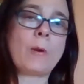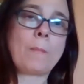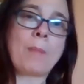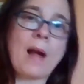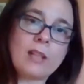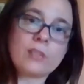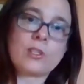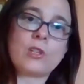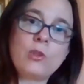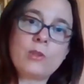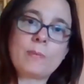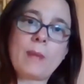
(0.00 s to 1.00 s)
piles of
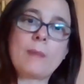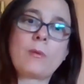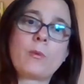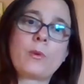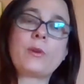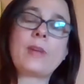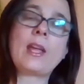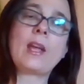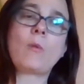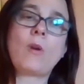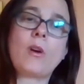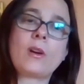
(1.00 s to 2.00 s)
newspaper where you can't
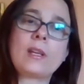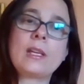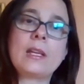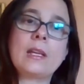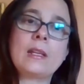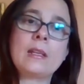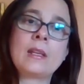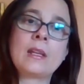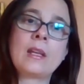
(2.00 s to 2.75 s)
walk in,